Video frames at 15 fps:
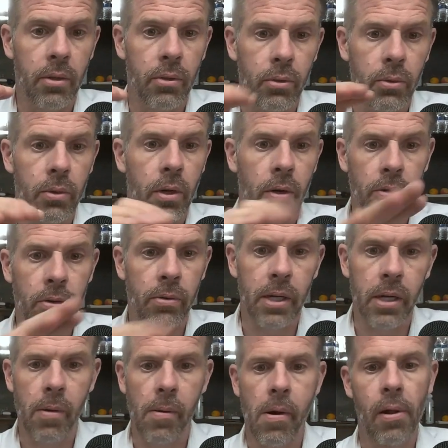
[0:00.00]
through the
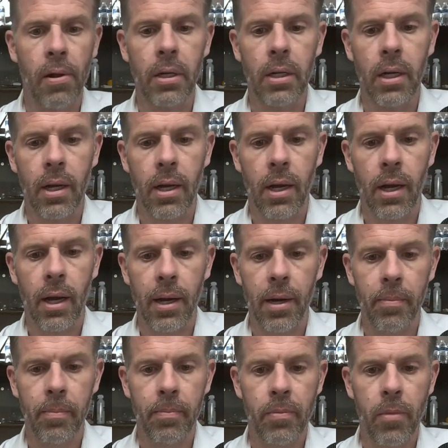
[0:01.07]
artery.
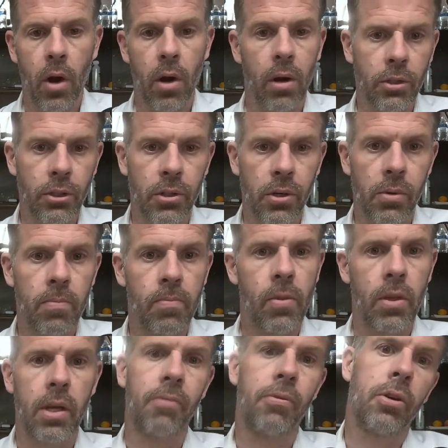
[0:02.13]
Also,
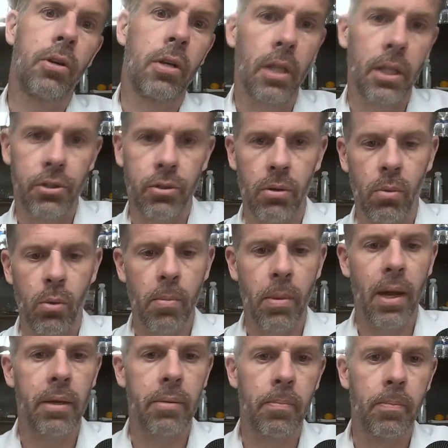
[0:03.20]
if your cholesterol were
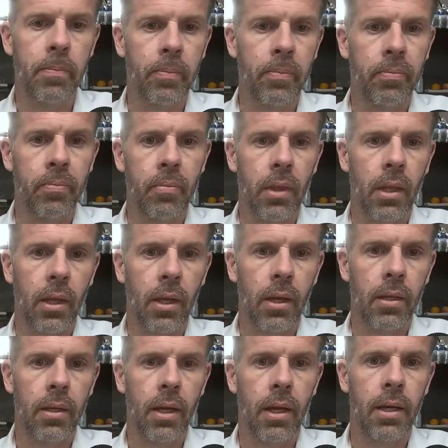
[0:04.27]
bad,
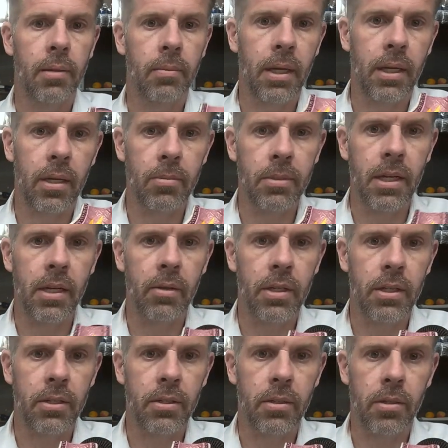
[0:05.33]
it comes down
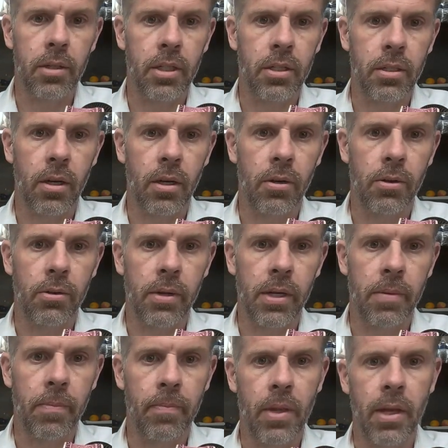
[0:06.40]
this artery,
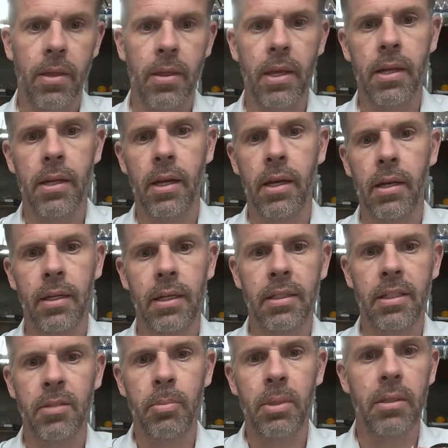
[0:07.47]
and then it
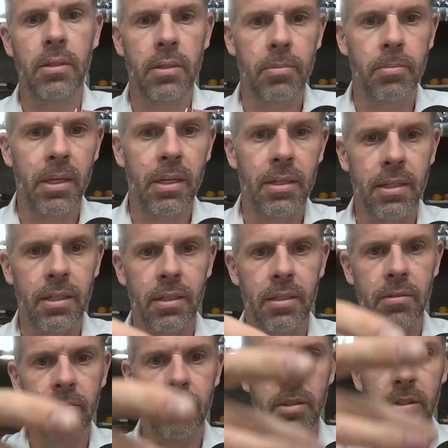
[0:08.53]
spins because it
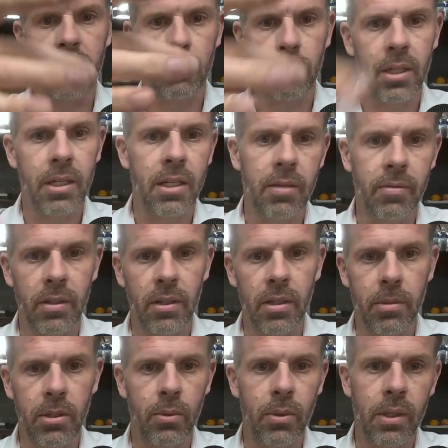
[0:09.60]
doesn't split evenly
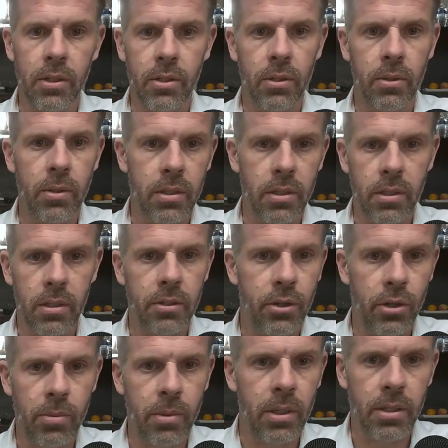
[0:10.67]
between the two. There's a little
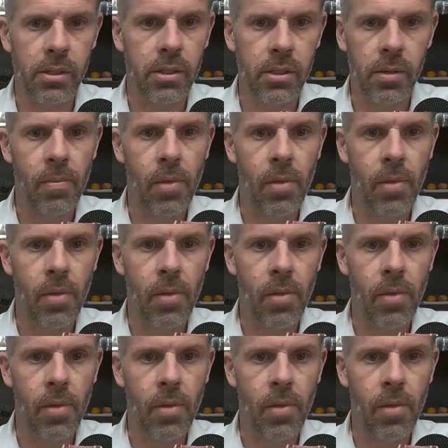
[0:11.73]
turbulence,